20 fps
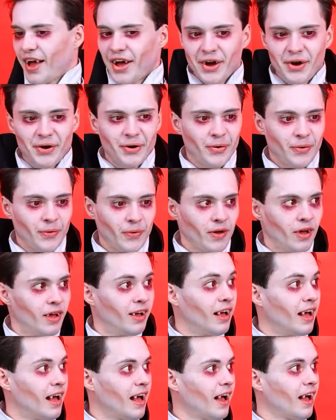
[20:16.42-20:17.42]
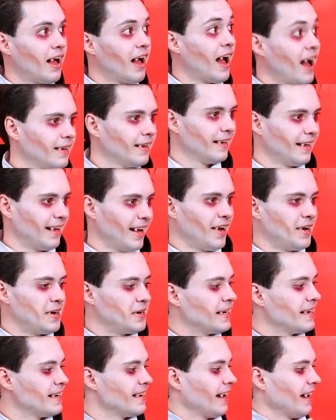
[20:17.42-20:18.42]
We can add more here!
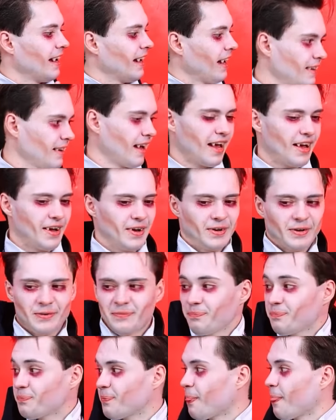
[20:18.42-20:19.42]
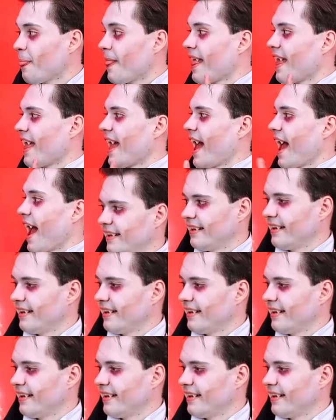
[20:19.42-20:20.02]
There's enough space for everyone!